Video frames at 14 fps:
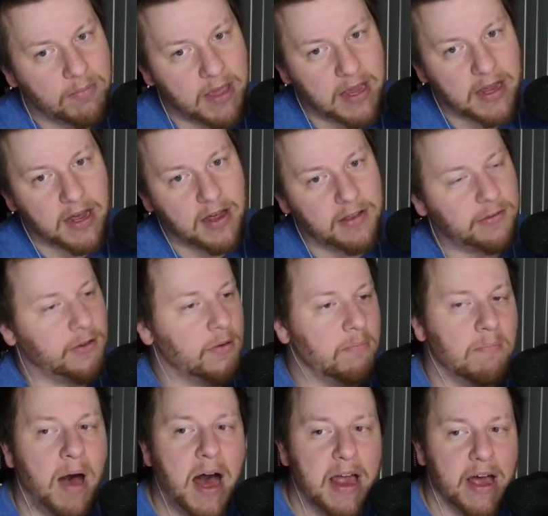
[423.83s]
Because
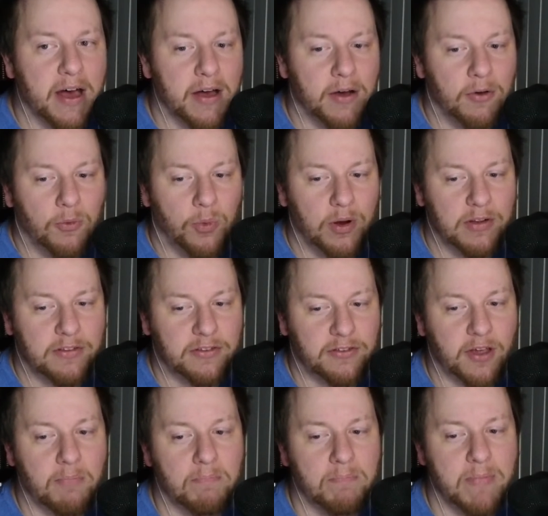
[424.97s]
Maya would
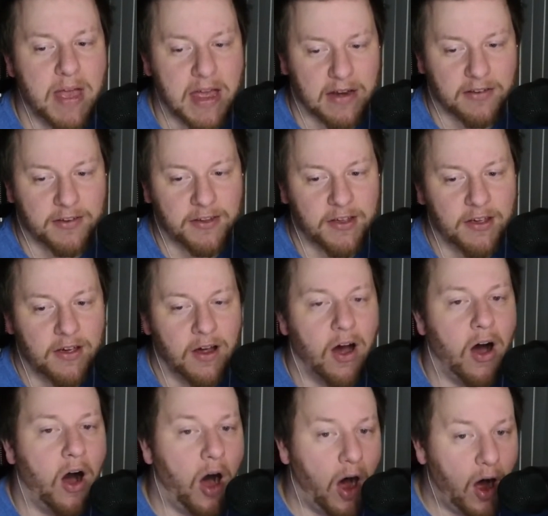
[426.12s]
submit
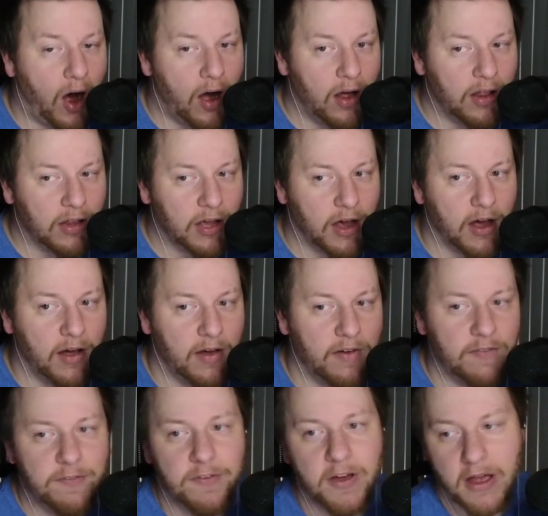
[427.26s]
all
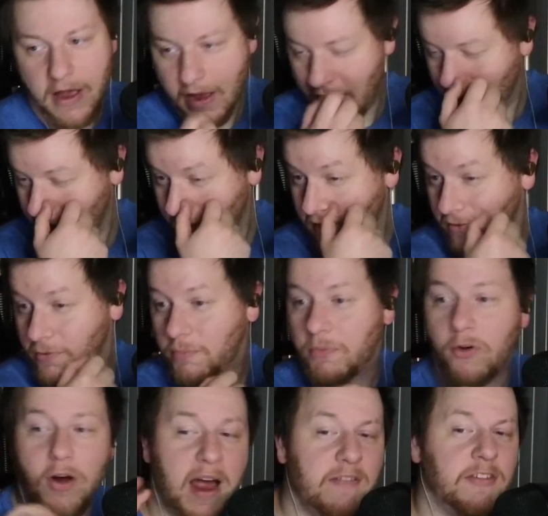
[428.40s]
of these
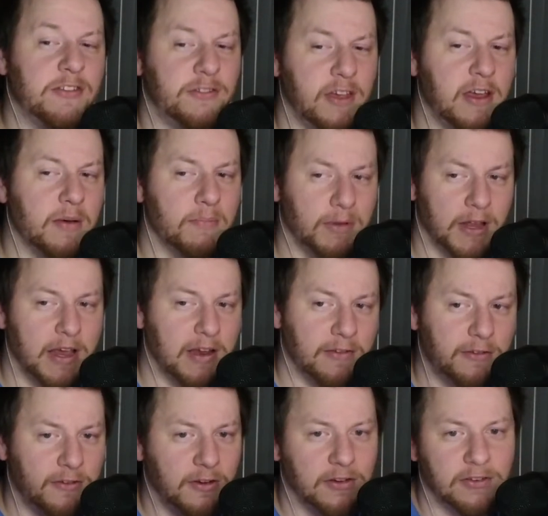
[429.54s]
privacy
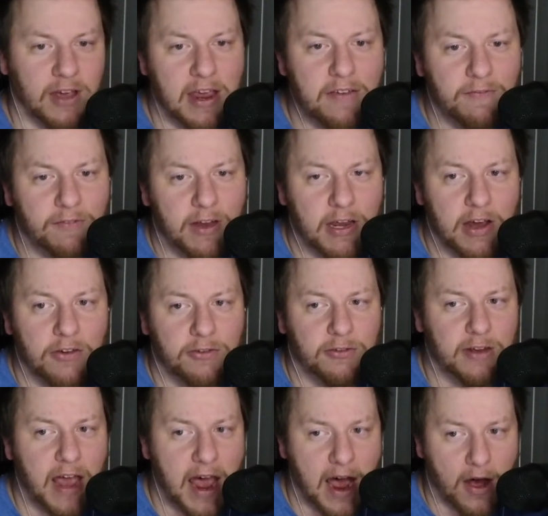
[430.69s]
complaints to take videos
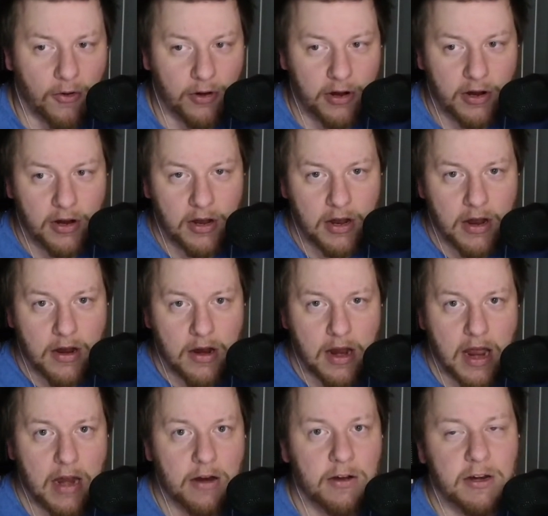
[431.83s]
down
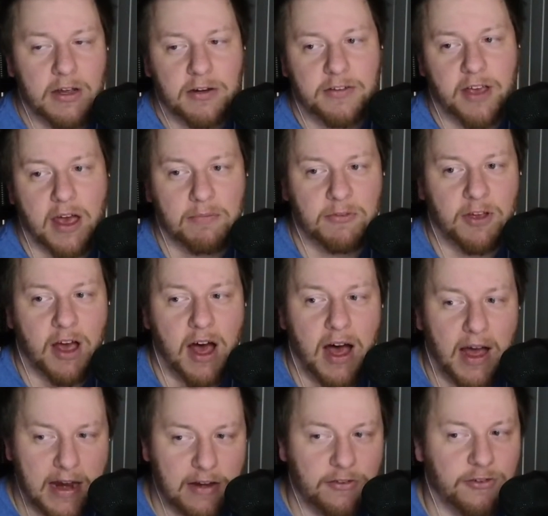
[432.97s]
in an attempt to
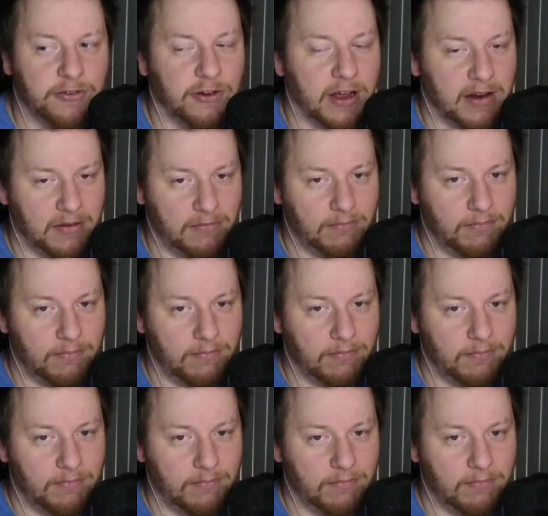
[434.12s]
hide shit.